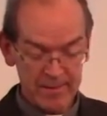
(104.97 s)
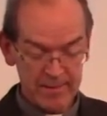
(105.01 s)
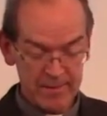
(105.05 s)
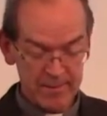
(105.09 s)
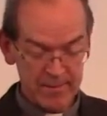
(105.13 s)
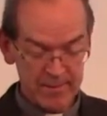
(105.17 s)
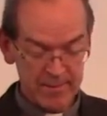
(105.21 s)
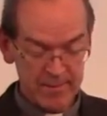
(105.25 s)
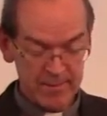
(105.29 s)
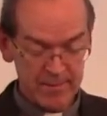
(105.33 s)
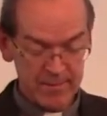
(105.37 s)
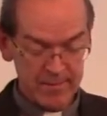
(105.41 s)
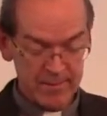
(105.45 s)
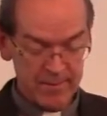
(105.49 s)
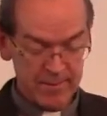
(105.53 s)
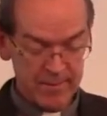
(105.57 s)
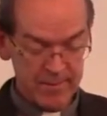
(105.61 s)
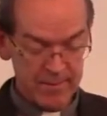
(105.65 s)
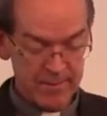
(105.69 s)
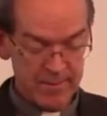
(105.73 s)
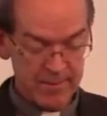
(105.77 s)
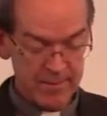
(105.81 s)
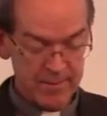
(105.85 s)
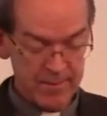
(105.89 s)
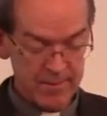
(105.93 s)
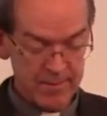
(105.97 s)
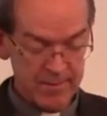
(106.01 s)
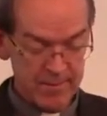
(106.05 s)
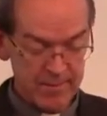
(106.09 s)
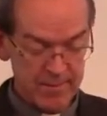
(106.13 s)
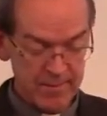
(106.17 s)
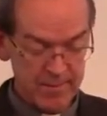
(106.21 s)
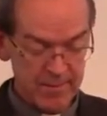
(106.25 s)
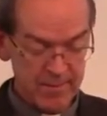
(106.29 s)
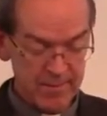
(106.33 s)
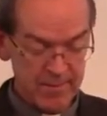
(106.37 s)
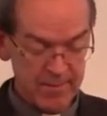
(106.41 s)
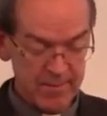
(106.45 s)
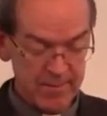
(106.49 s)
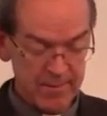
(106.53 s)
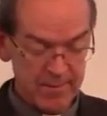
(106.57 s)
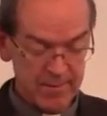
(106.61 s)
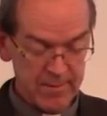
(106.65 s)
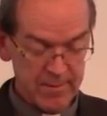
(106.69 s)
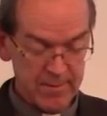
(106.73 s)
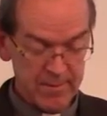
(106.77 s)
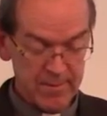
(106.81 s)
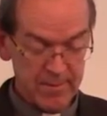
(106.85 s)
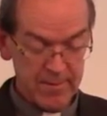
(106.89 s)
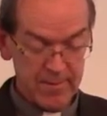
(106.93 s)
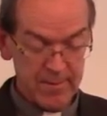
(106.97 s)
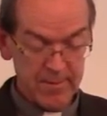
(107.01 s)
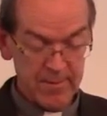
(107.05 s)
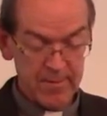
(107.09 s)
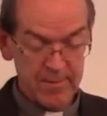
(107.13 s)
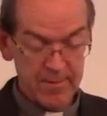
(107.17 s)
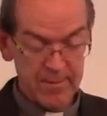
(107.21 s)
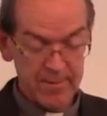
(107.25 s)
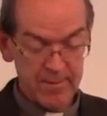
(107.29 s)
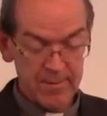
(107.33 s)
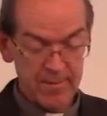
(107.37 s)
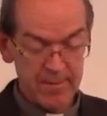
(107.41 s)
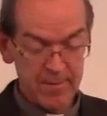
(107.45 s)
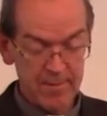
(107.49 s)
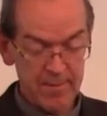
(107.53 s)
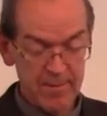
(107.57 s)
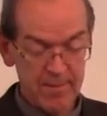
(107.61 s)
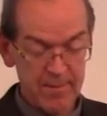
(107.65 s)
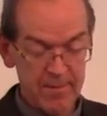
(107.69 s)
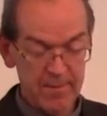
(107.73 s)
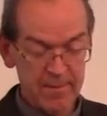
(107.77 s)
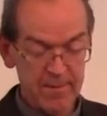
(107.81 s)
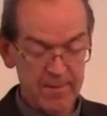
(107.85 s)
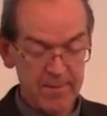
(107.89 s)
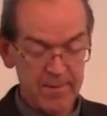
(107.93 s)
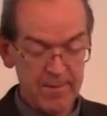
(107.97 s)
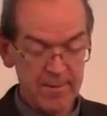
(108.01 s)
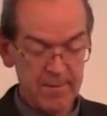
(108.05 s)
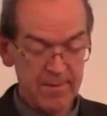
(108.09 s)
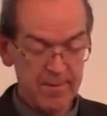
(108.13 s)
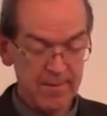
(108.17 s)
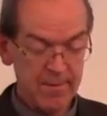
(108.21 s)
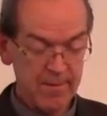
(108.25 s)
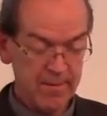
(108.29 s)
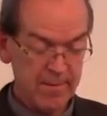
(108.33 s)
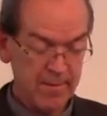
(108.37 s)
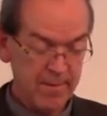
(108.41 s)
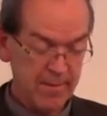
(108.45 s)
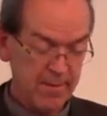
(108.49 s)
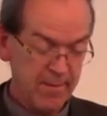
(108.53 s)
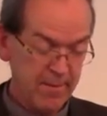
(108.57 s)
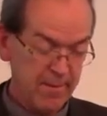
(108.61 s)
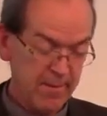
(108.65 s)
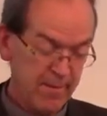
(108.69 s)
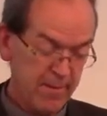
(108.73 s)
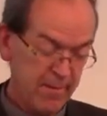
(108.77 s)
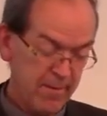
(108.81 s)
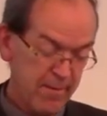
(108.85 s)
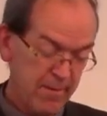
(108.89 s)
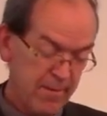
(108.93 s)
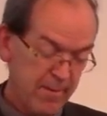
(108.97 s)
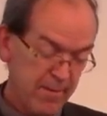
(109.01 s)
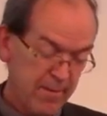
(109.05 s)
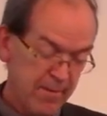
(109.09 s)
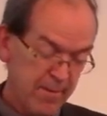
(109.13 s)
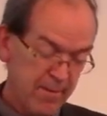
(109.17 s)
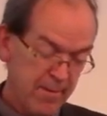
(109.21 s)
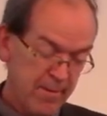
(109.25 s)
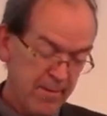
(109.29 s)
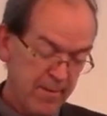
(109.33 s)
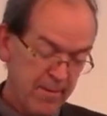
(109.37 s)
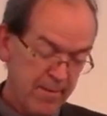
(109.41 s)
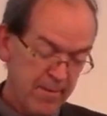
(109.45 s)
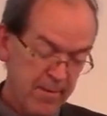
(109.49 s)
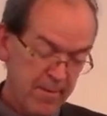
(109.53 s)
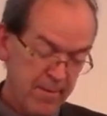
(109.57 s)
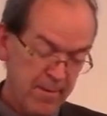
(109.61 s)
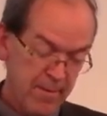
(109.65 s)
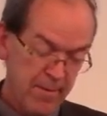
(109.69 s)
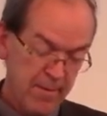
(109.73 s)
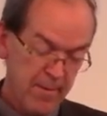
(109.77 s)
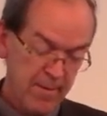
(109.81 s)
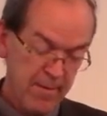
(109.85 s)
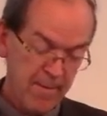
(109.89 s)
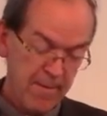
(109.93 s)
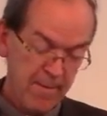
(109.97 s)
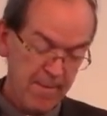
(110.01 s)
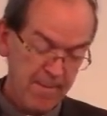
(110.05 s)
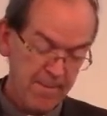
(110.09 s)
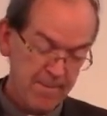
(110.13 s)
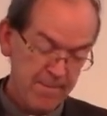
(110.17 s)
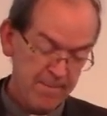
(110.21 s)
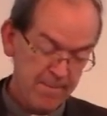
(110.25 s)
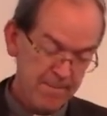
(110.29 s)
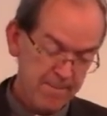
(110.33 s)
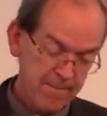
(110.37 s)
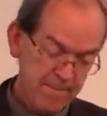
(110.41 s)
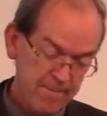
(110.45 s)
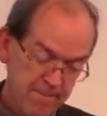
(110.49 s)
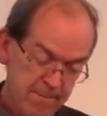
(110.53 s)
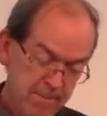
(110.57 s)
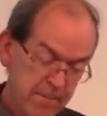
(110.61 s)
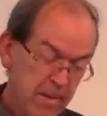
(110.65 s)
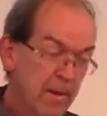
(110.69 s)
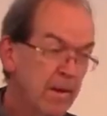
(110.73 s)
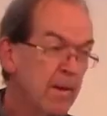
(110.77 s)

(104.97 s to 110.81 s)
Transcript: (no one is talking)